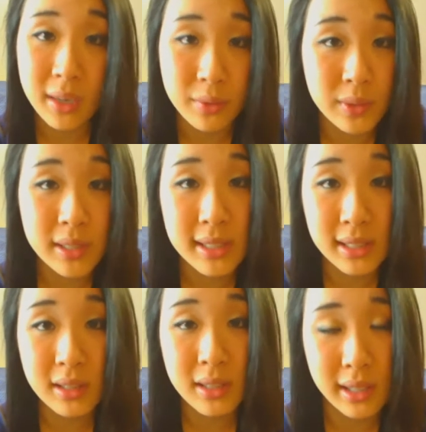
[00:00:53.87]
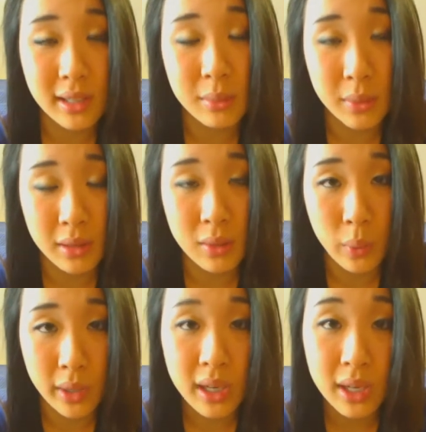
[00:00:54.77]
Every single item in the
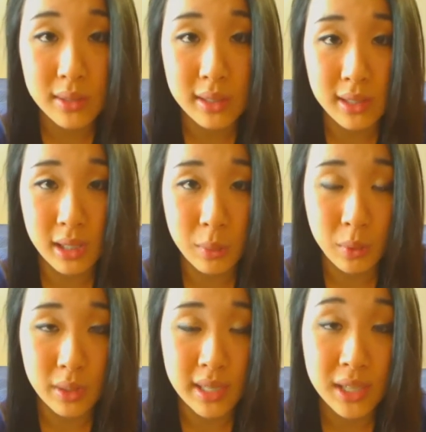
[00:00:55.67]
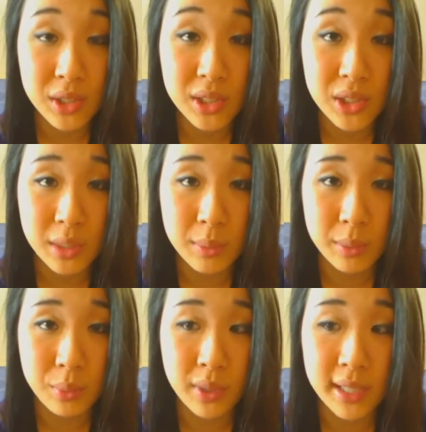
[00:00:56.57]
warehouse this time around actually jumped
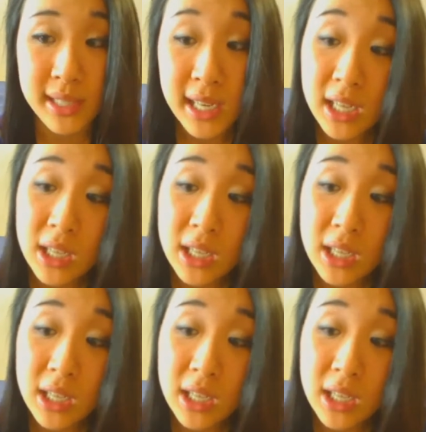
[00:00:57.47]
in price.